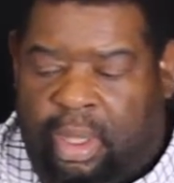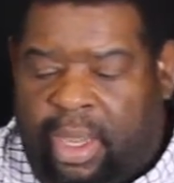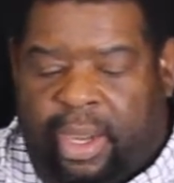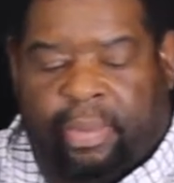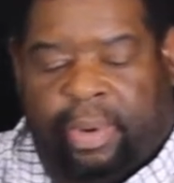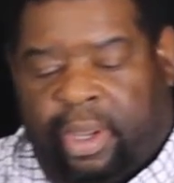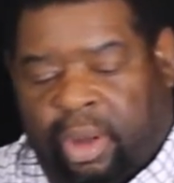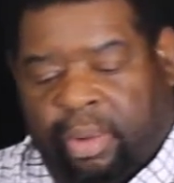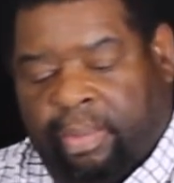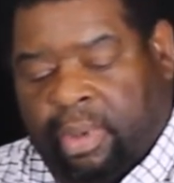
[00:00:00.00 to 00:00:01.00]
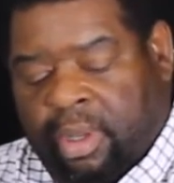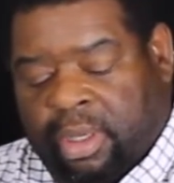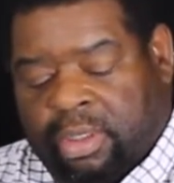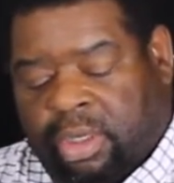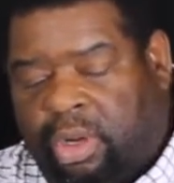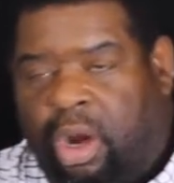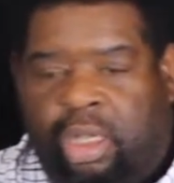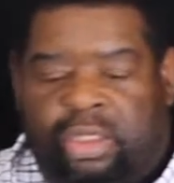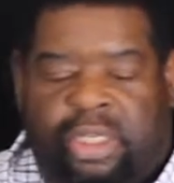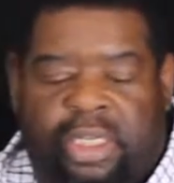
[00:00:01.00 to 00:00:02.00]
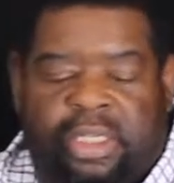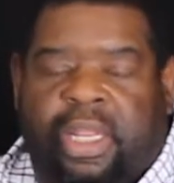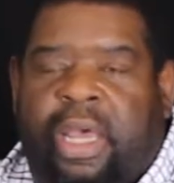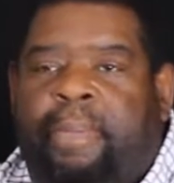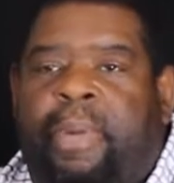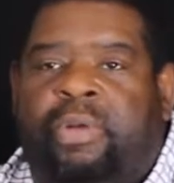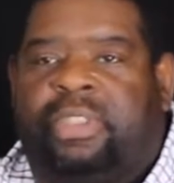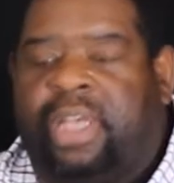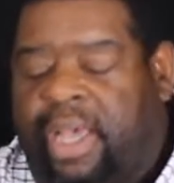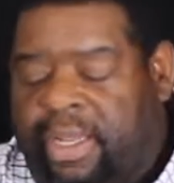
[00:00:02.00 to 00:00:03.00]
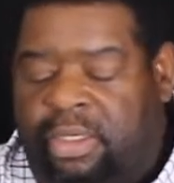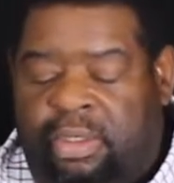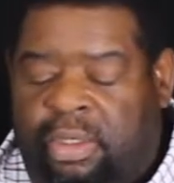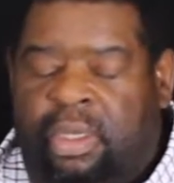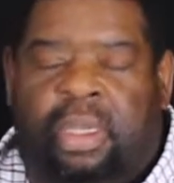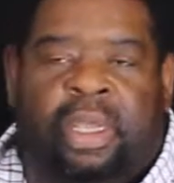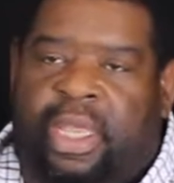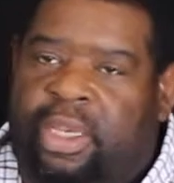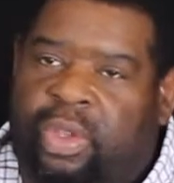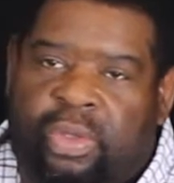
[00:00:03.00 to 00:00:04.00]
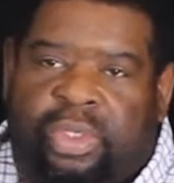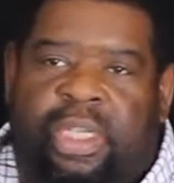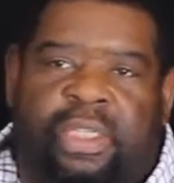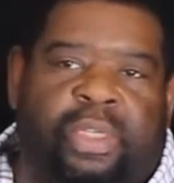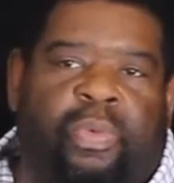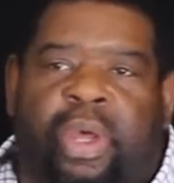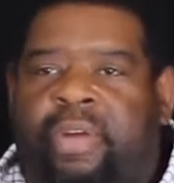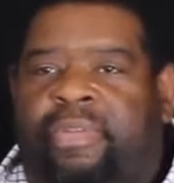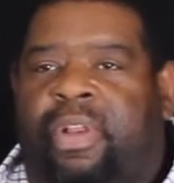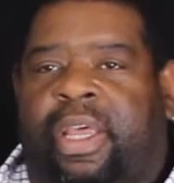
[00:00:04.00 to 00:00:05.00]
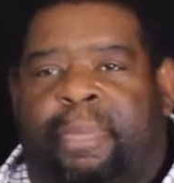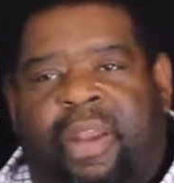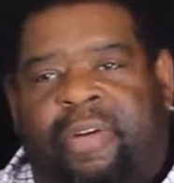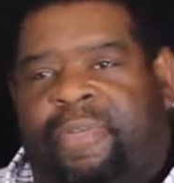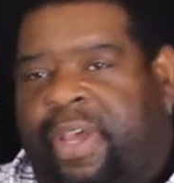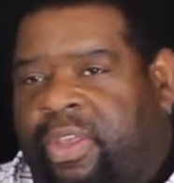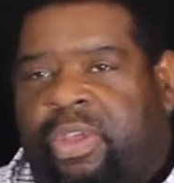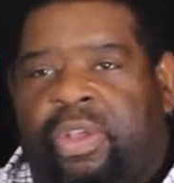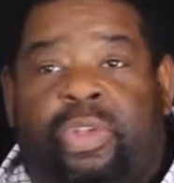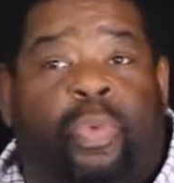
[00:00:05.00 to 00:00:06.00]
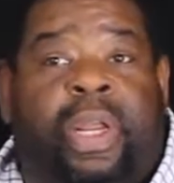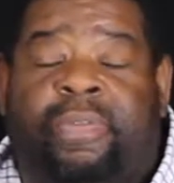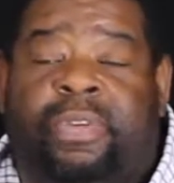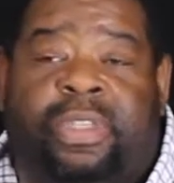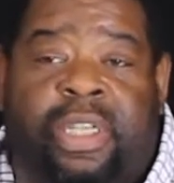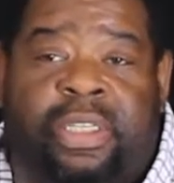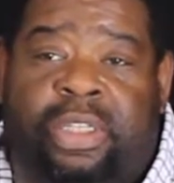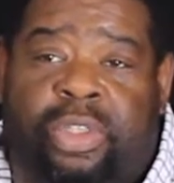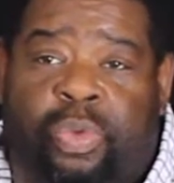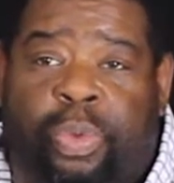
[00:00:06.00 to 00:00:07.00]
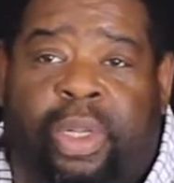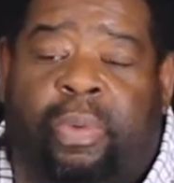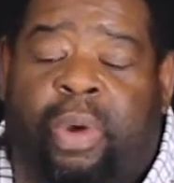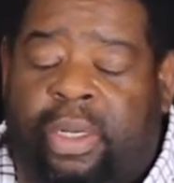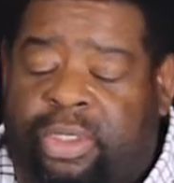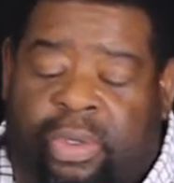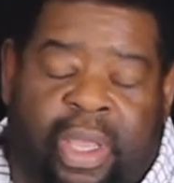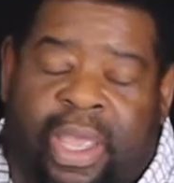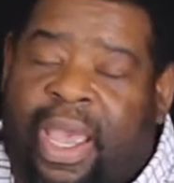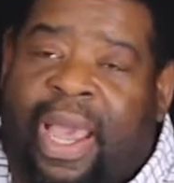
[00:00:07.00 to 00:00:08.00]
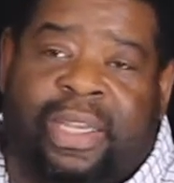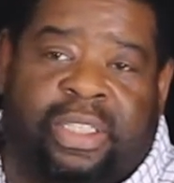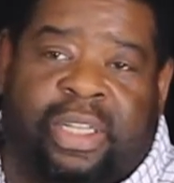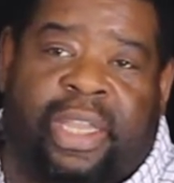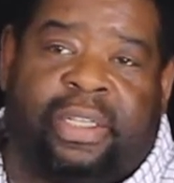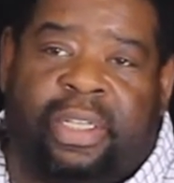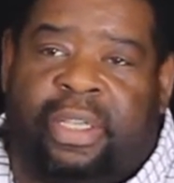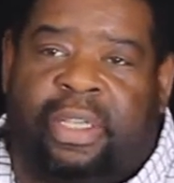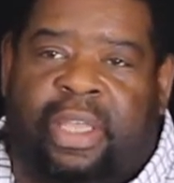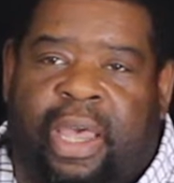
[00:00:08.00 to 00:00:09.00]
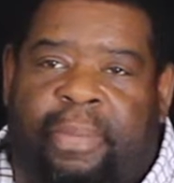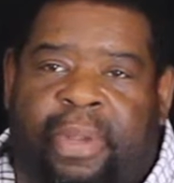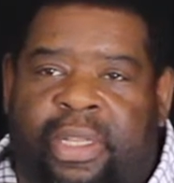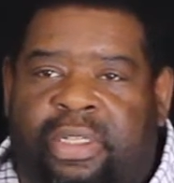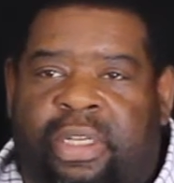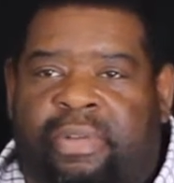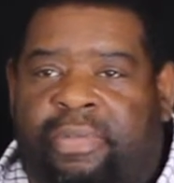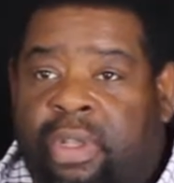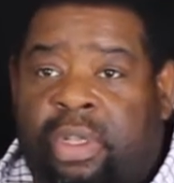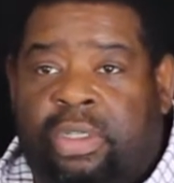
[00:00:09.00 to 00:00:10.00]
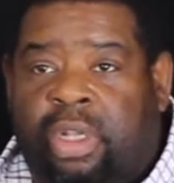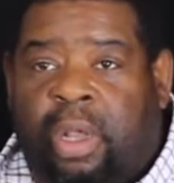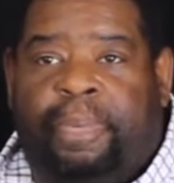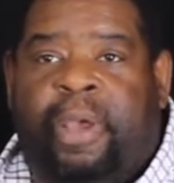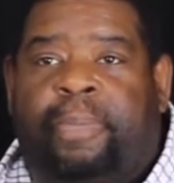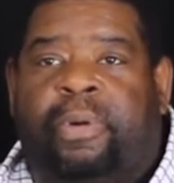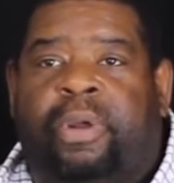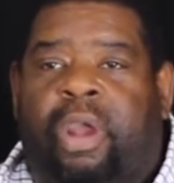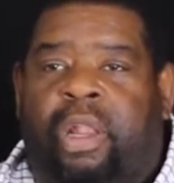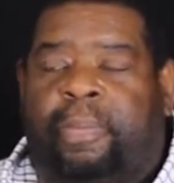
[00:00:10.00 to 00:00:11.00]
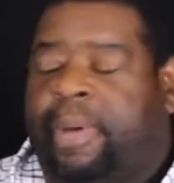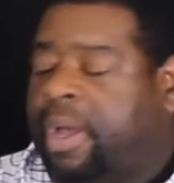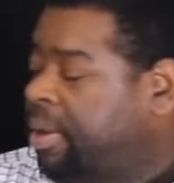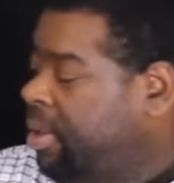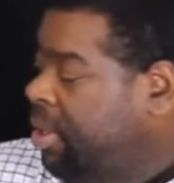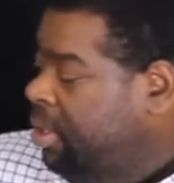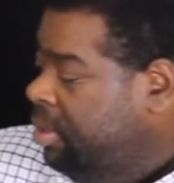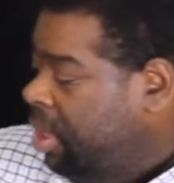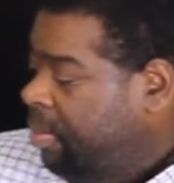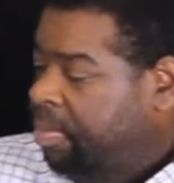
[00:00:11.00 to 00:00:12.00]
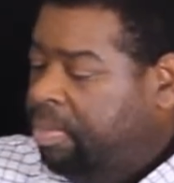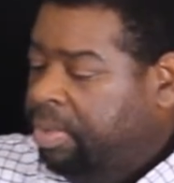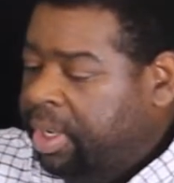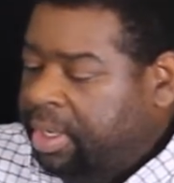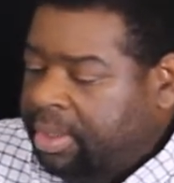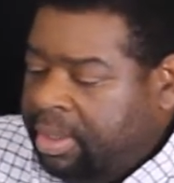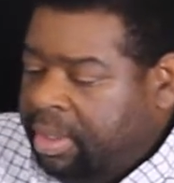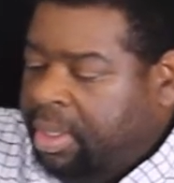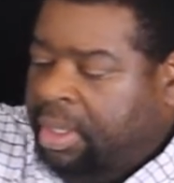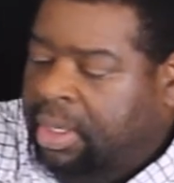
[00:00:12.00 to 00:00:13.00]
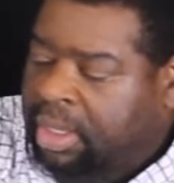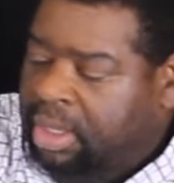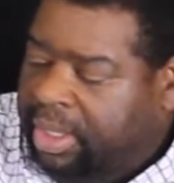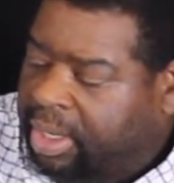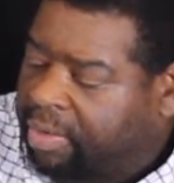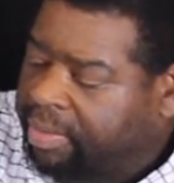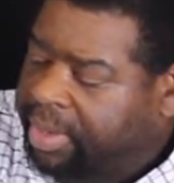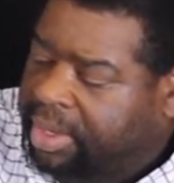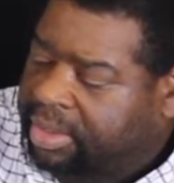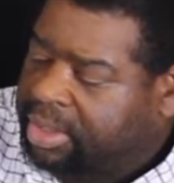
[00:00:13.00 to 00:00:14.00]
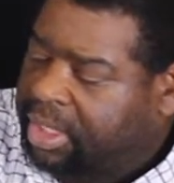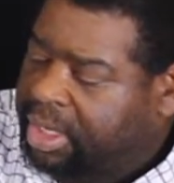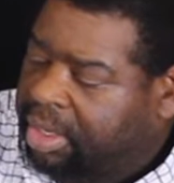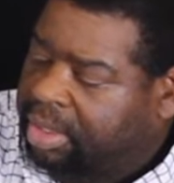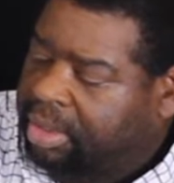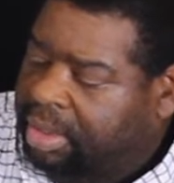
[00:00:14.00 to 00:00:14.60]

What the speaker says: There we go. So they're all seasoned up, both sides. And you season whatever you like. Matter of fact, you can use whatever seasonings you really want to. I just like the combination of salt, pepper, and garlic powder. So we're gonna look over here and see our